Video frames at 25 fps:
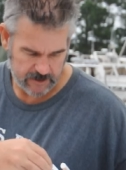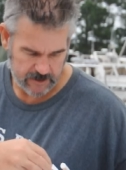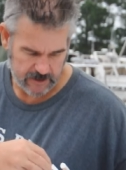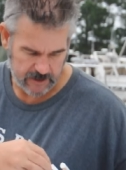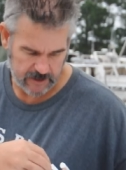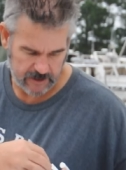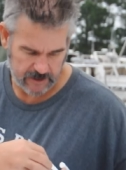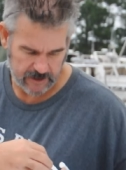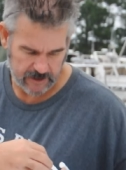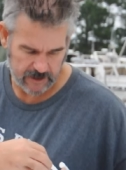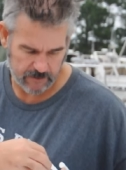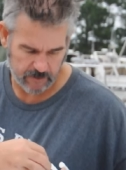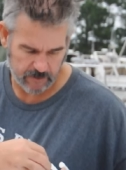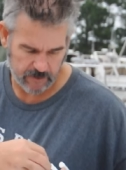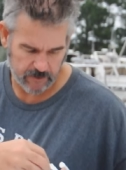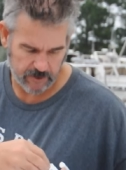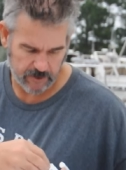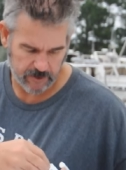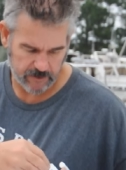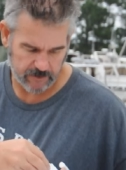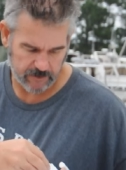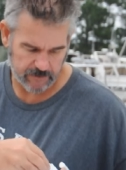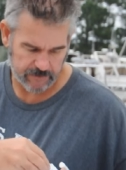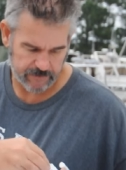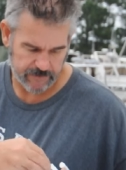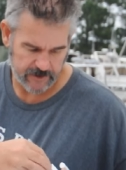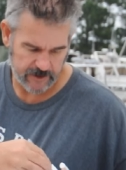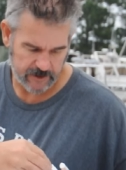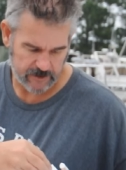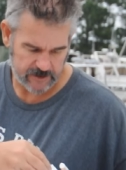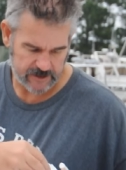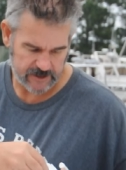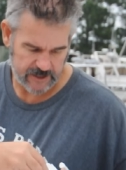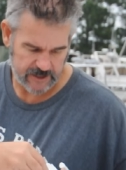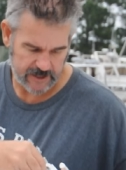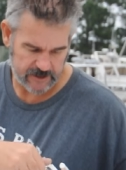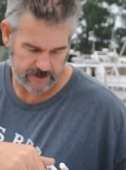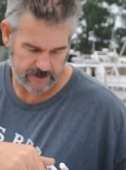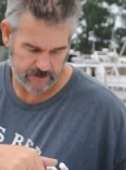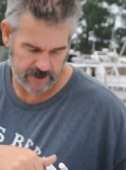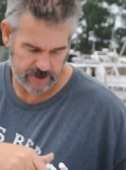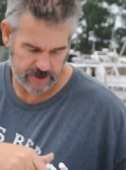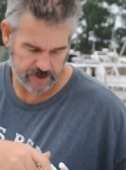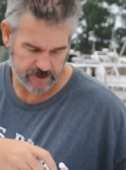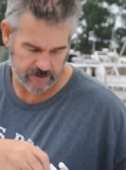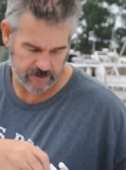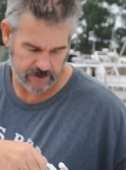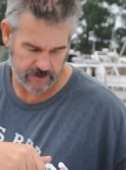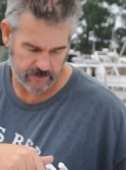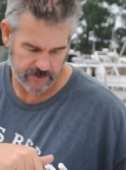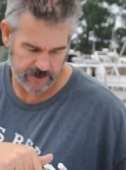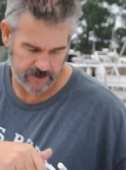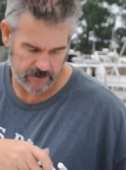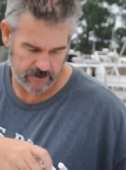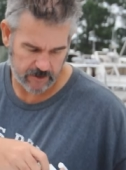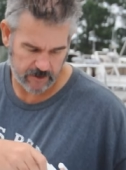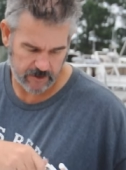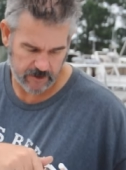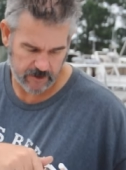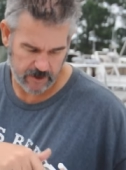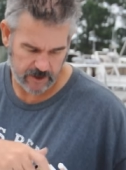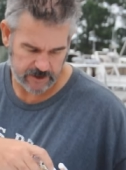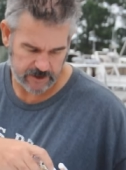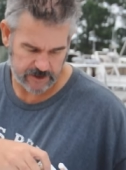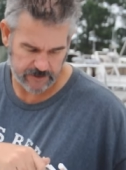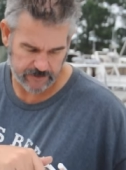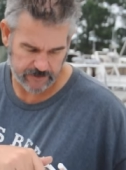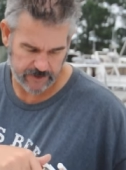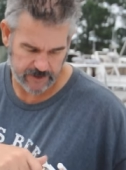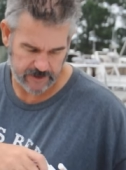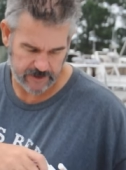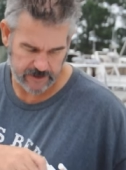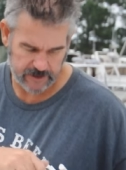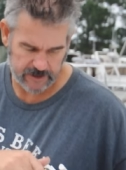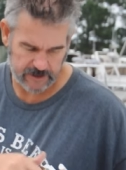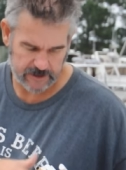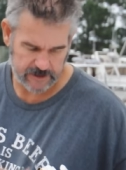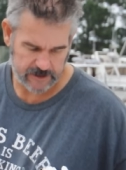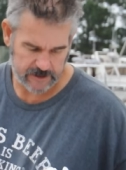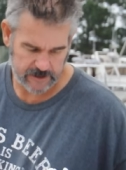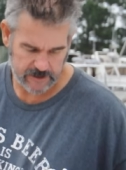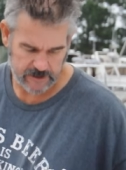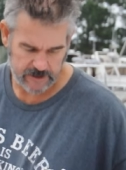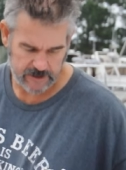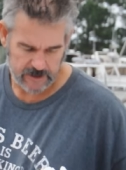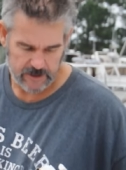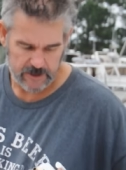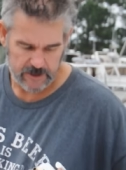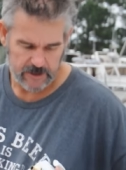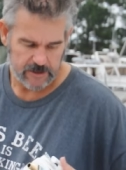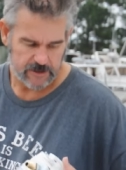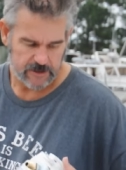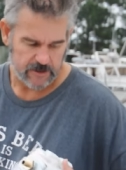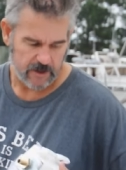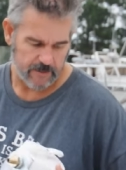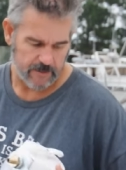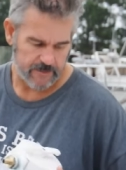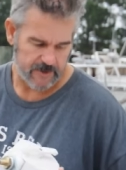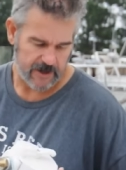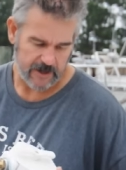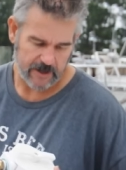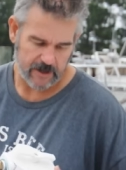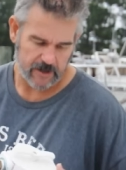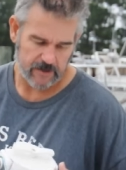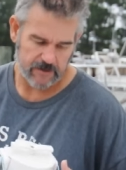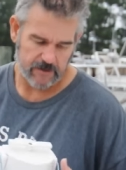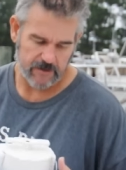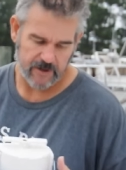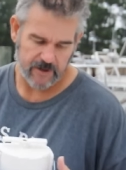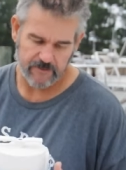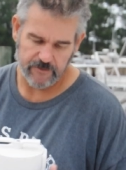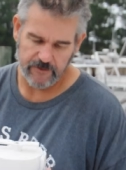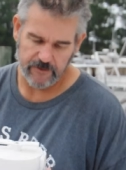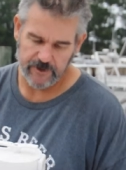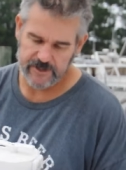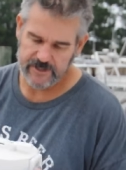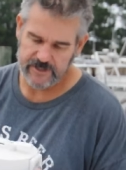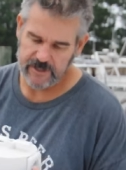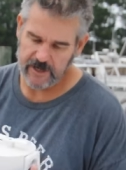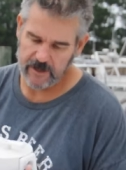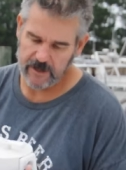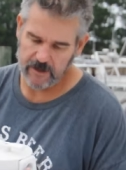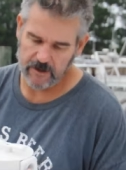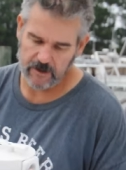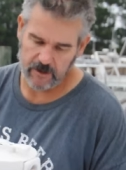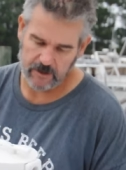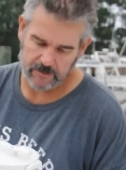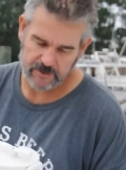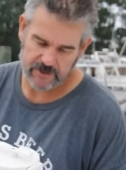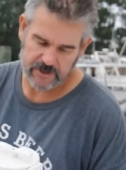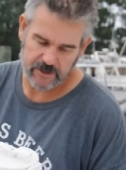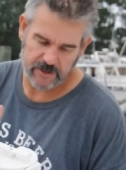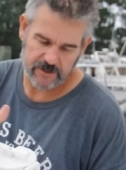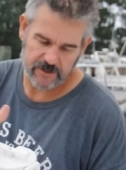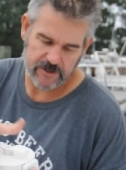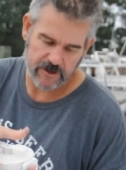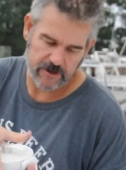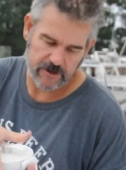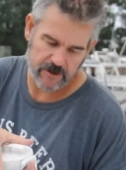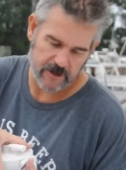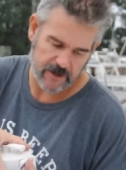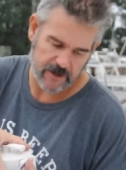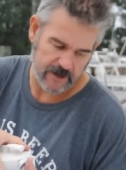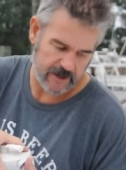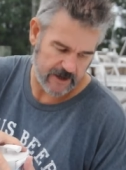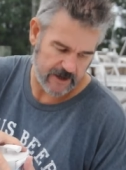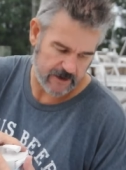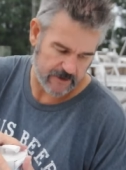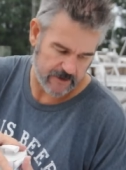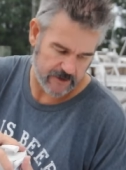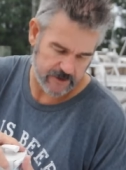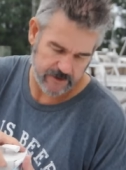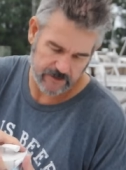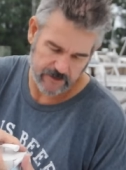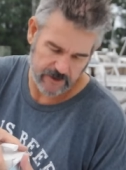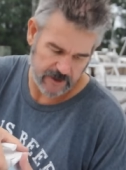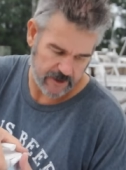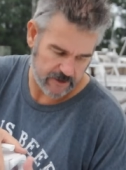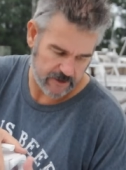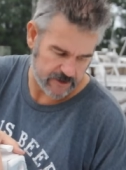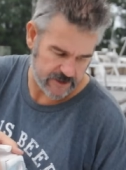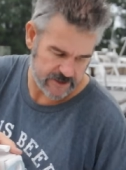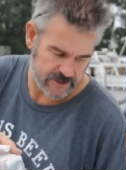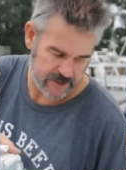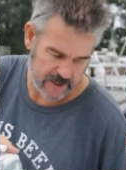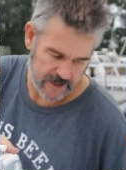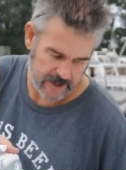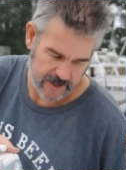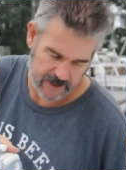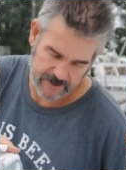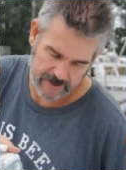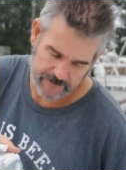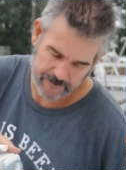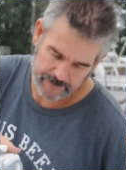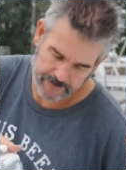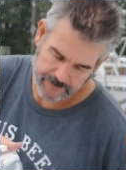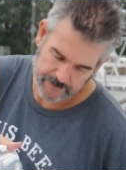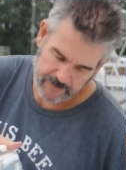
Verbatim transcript: And again, we want to do finger tight to make sure that we don't cross thread these. So I'm not going to do that very tight at all. I'm just going to turn it now and do the other side.